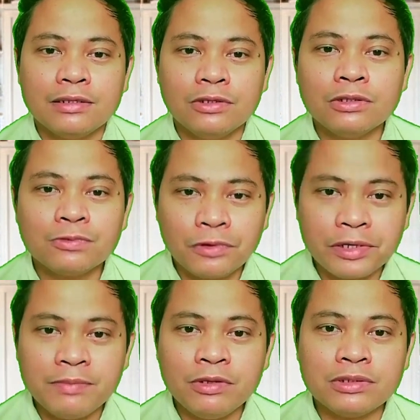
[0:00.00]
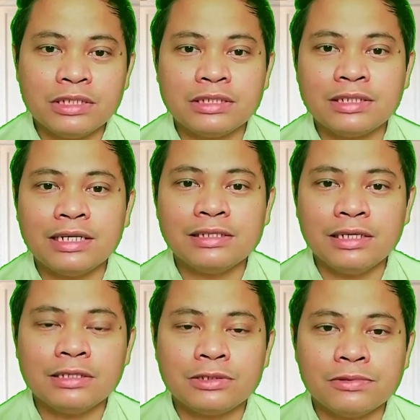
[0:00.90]
don't worry because it's not
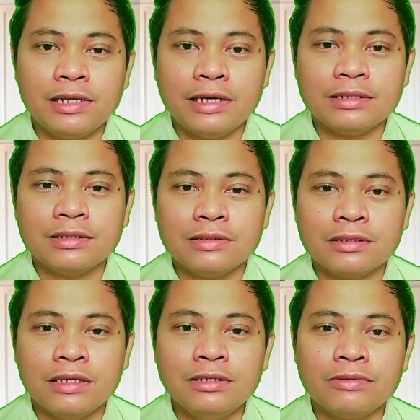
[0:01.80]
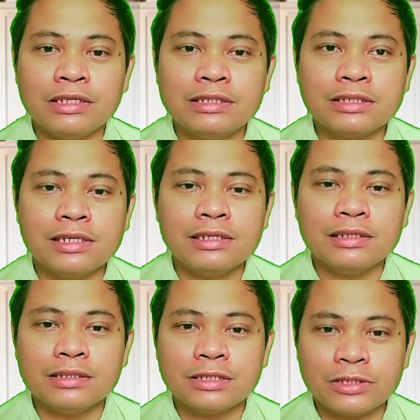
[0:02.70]
yet too late. Okay, you can
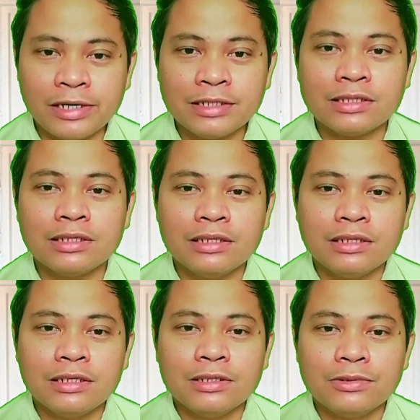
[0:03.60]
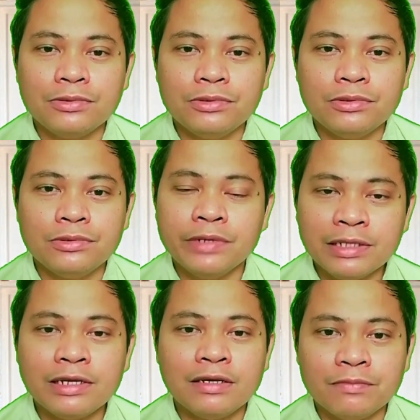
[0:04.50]
still start to
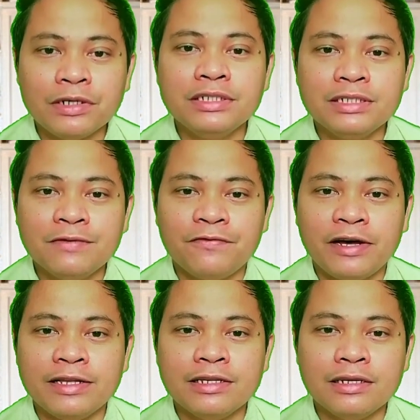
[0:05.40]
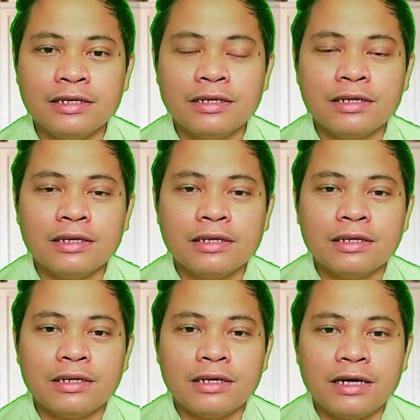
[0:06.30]
build an emergency fund
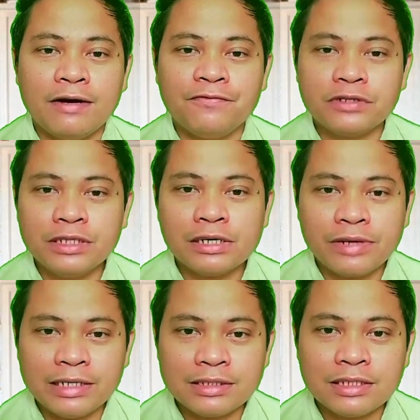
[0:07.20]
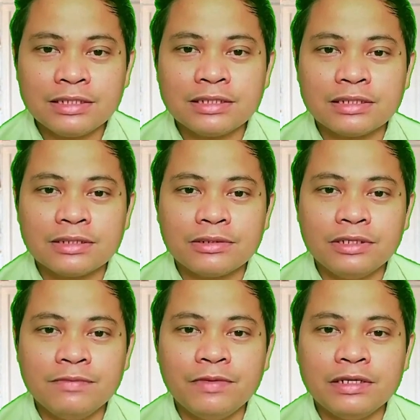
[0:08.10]
after the crisis or
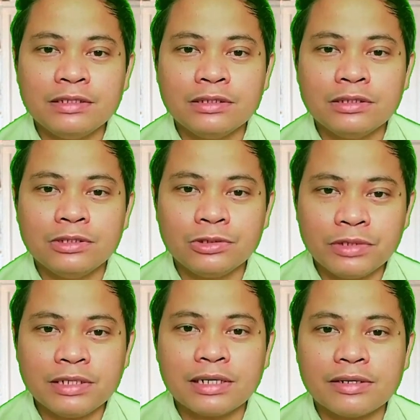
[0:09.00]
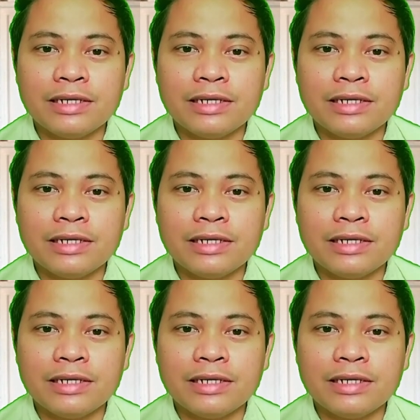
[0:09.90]
even during the